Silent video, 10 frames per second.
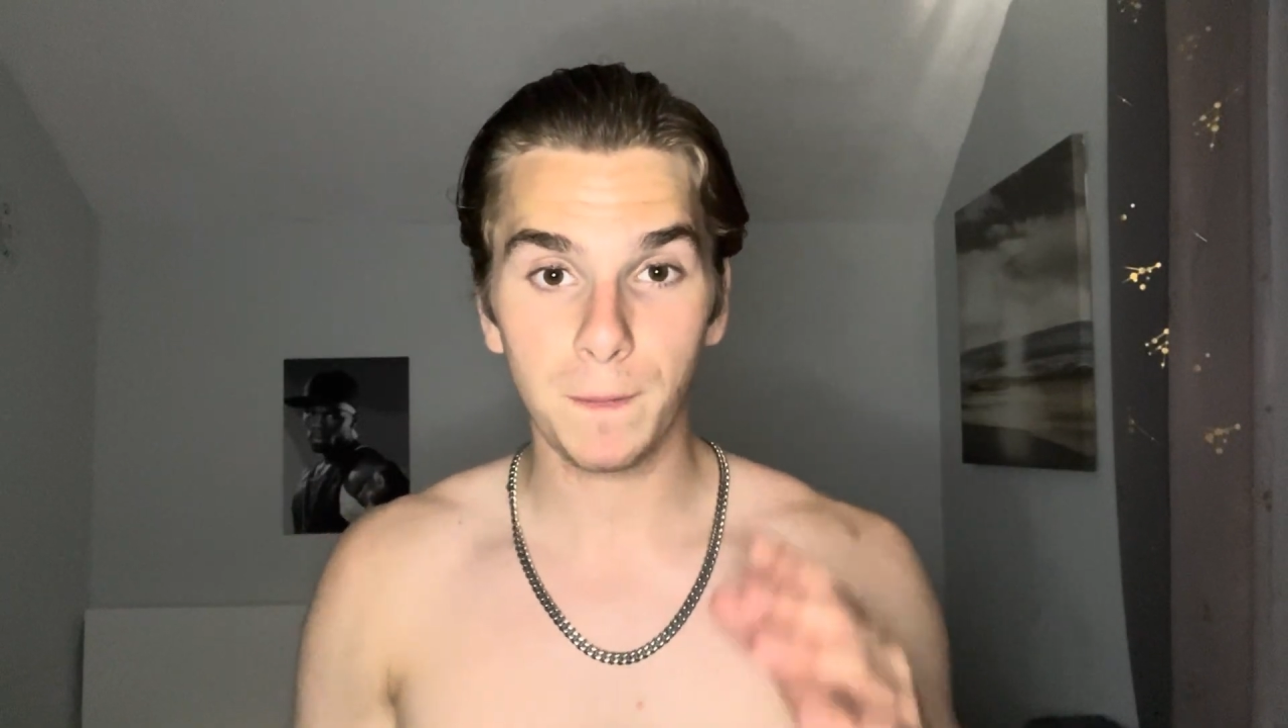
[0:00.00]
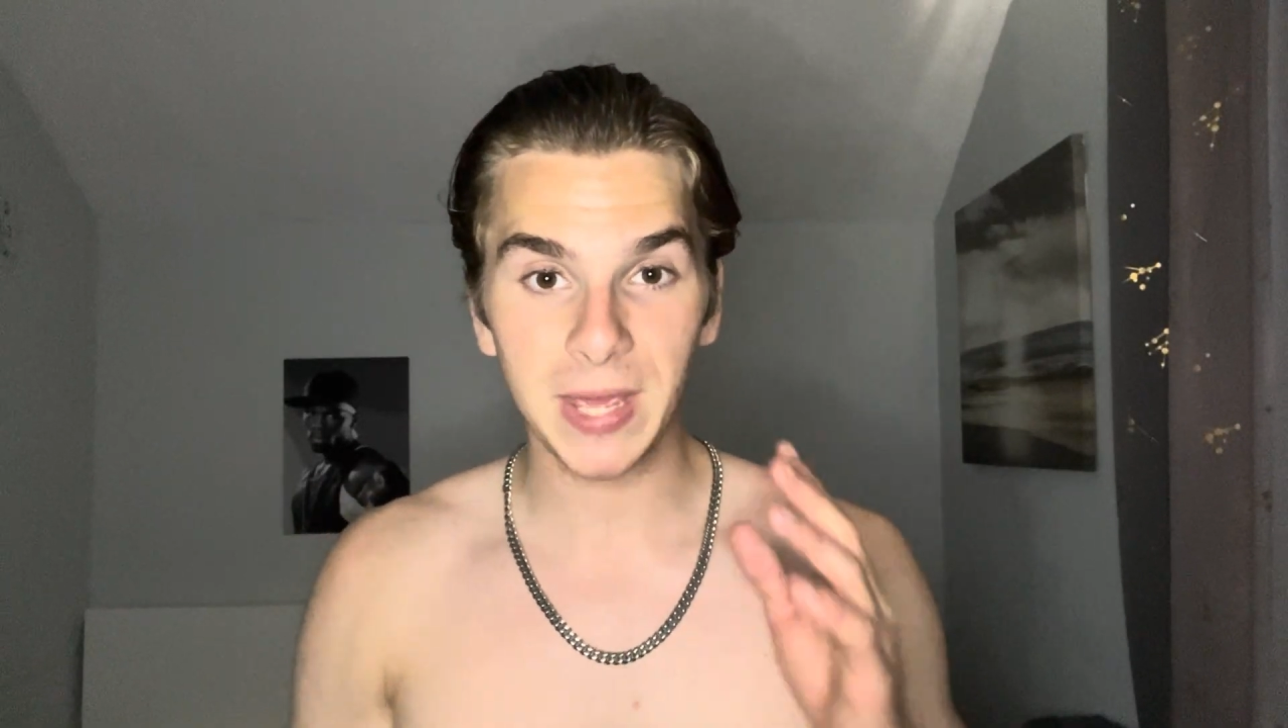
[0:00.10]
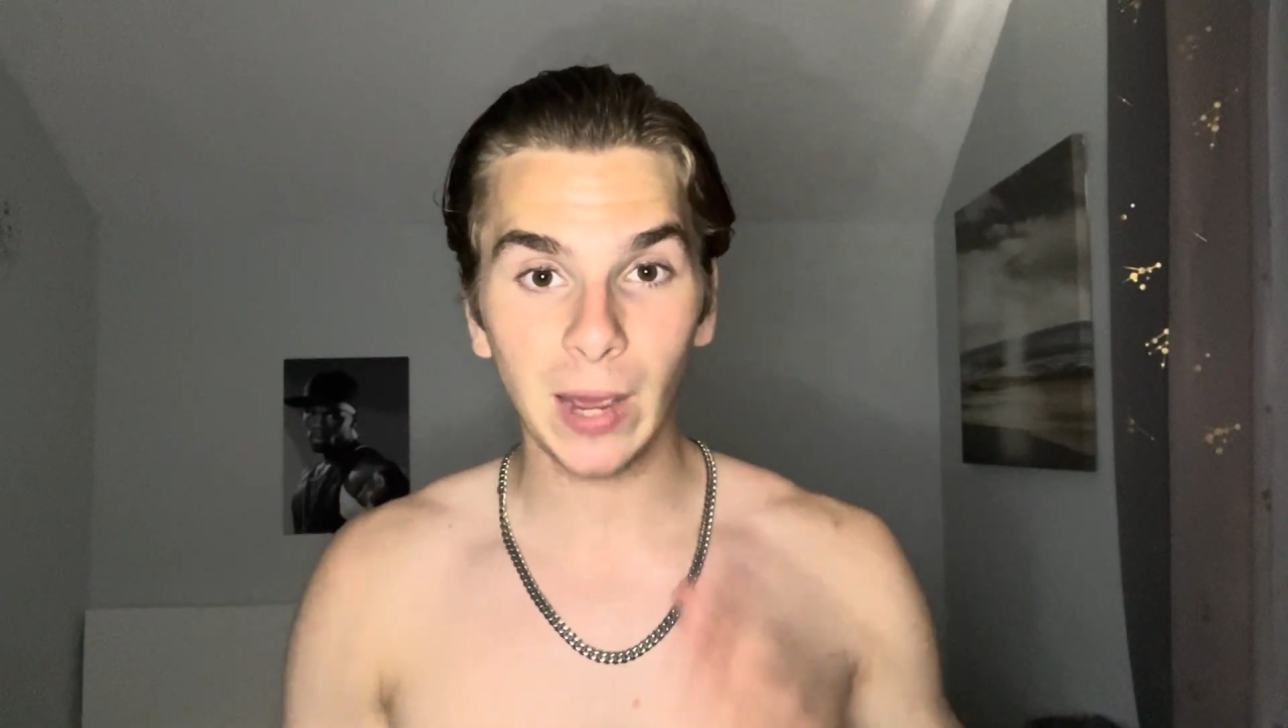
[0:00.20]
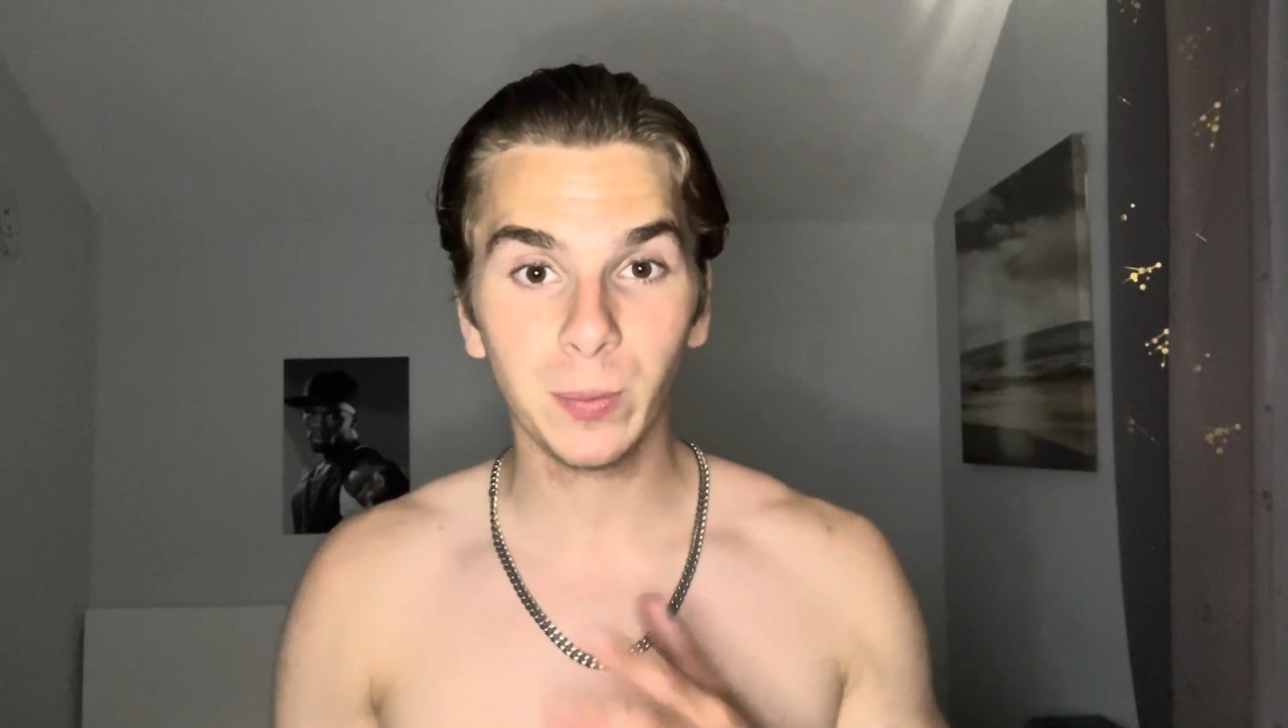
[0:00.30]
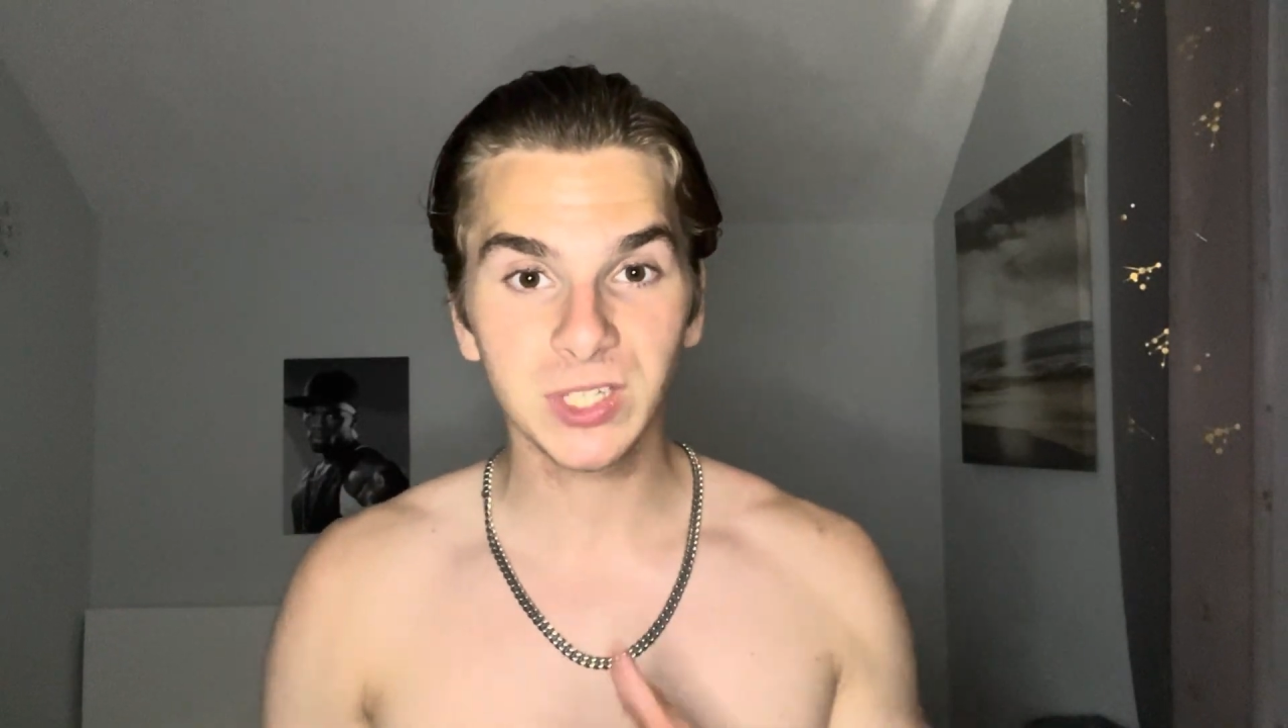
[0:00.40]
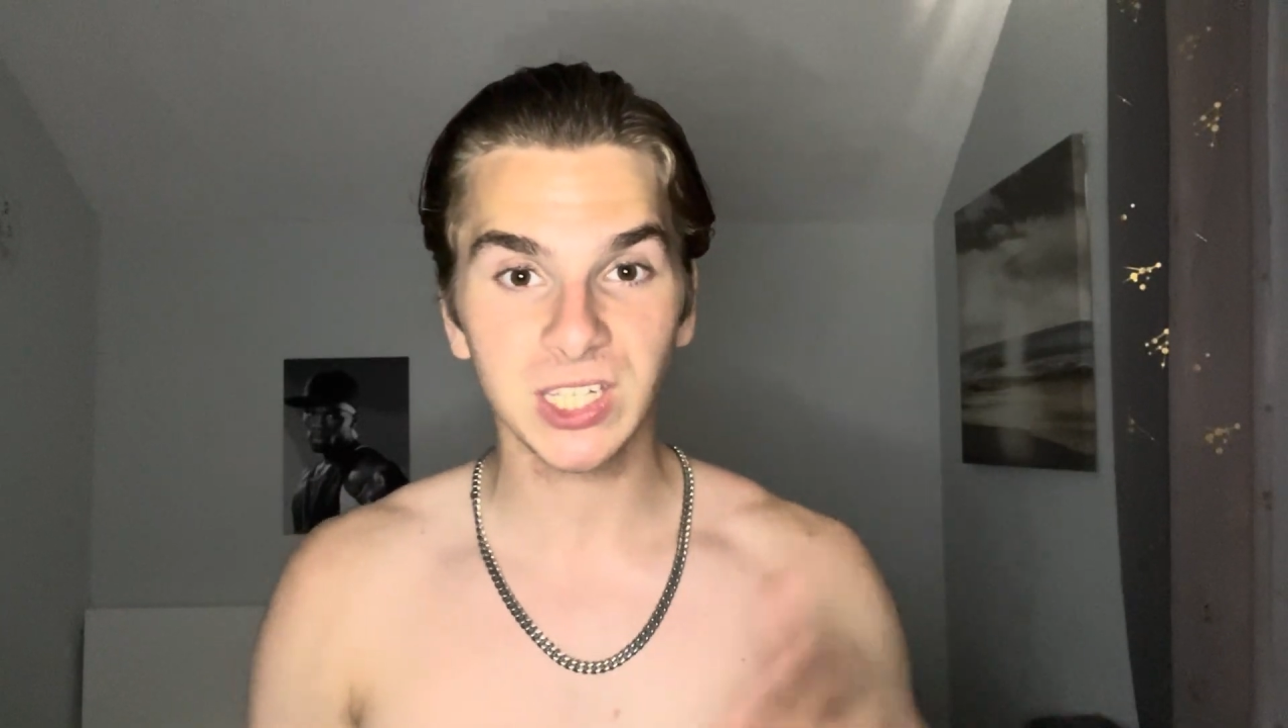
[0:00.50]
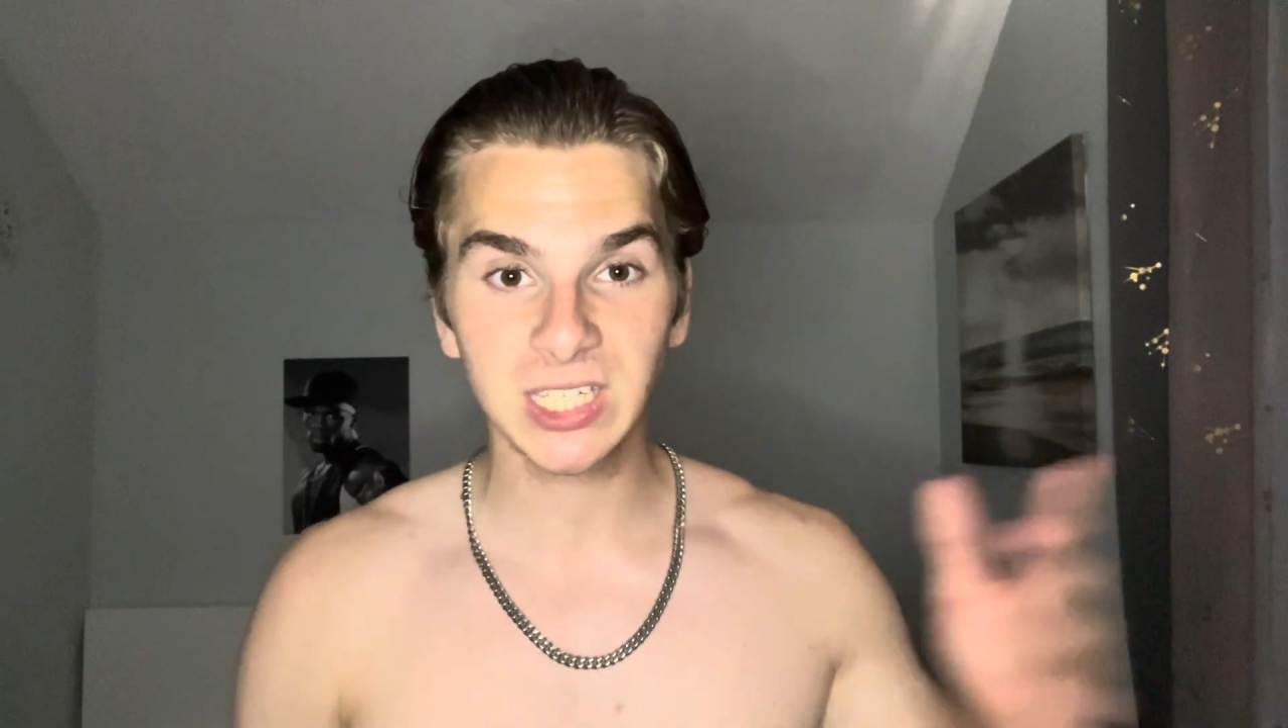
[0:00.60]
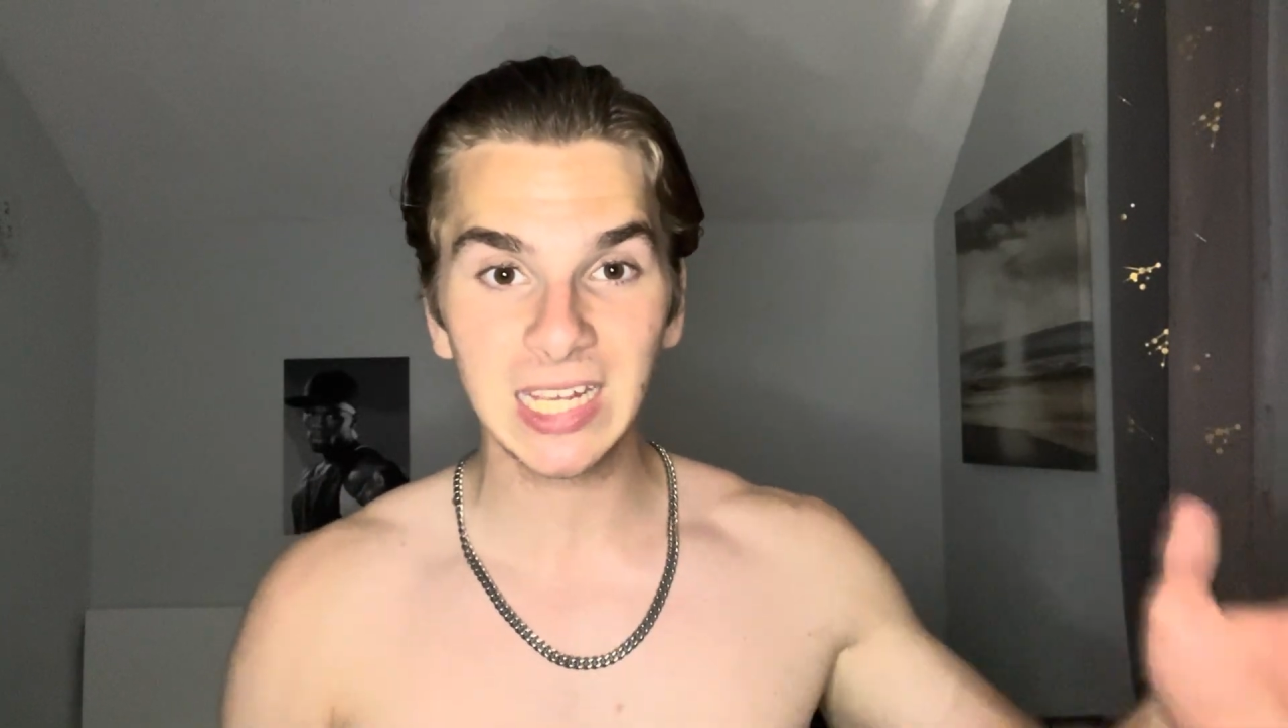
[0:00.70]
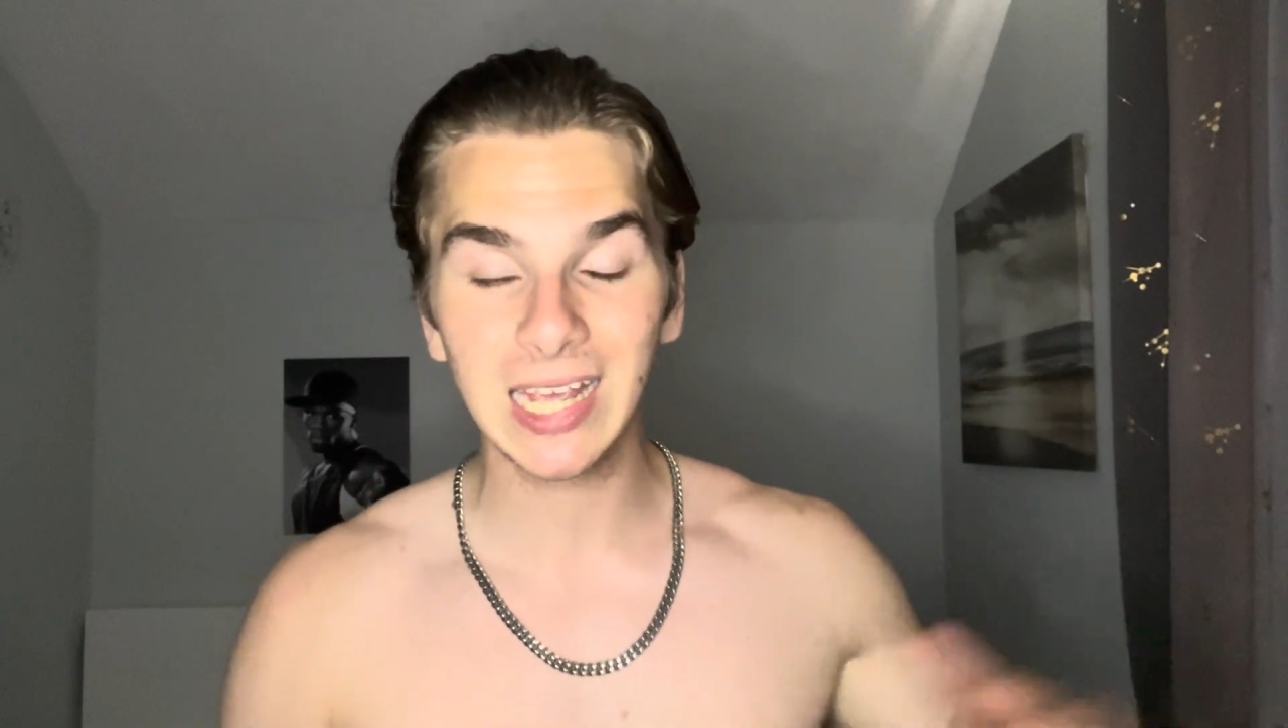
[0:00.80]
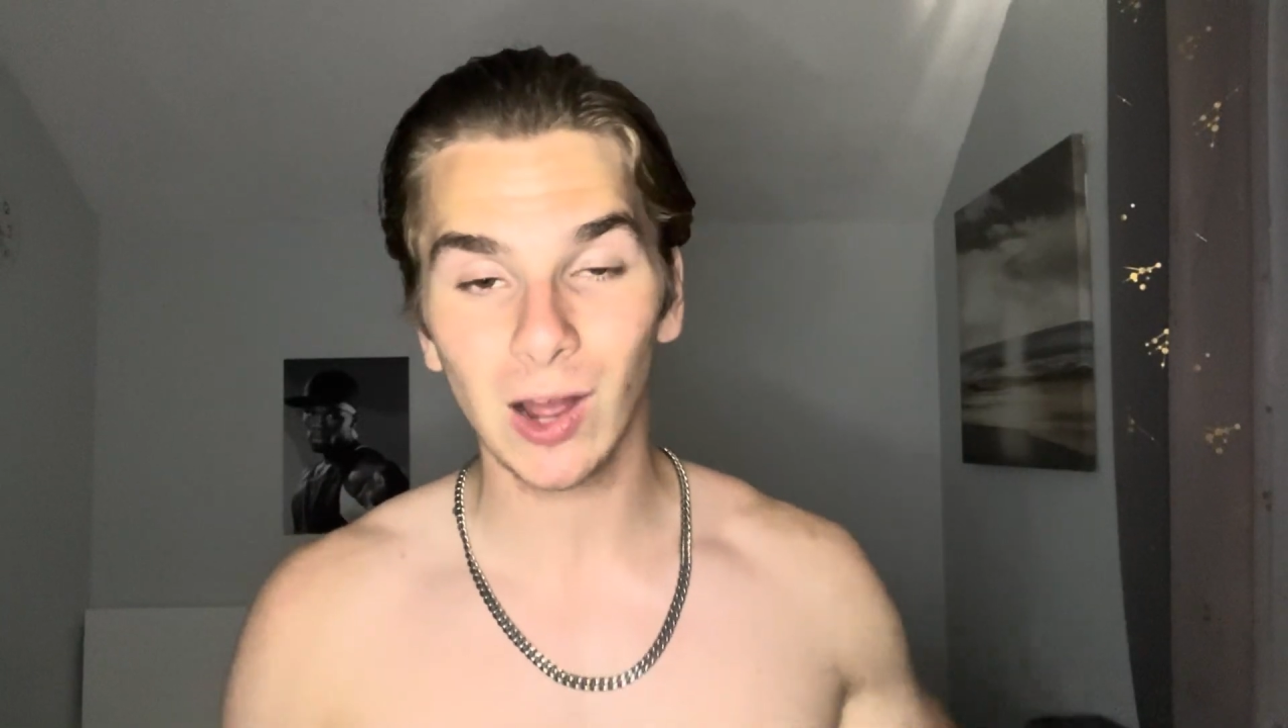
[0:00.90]
be able to
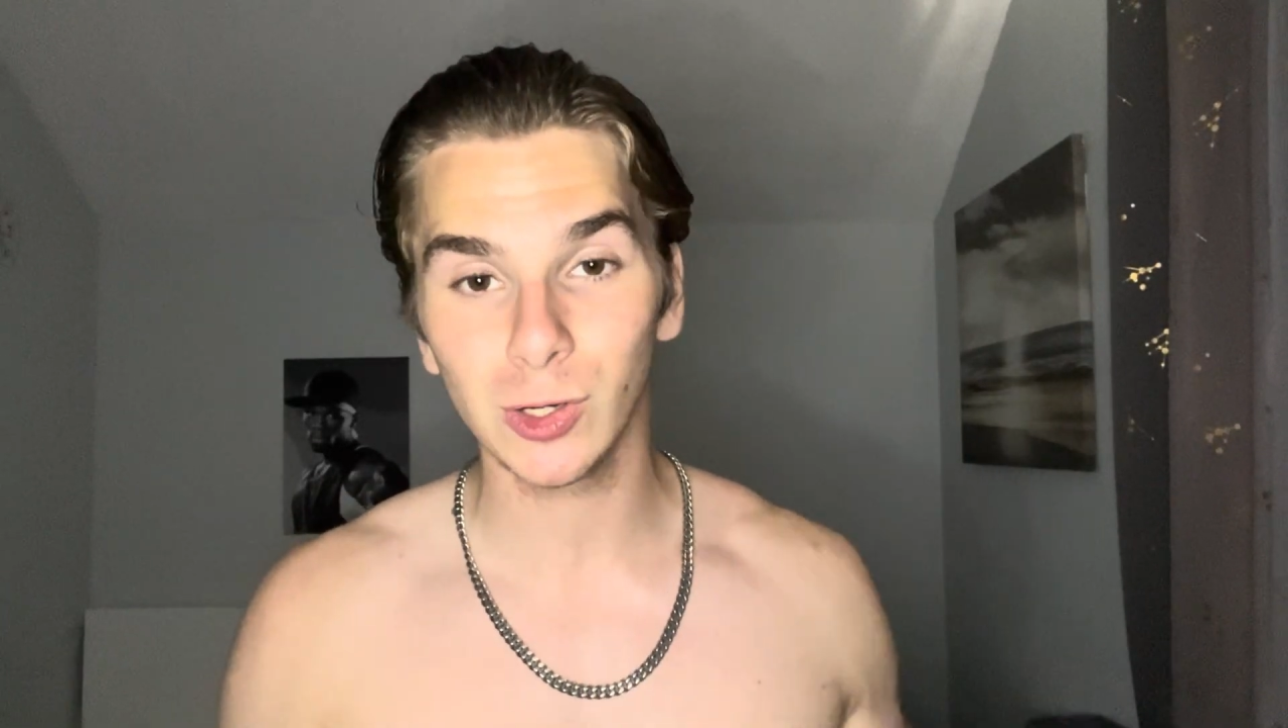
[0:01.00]
see how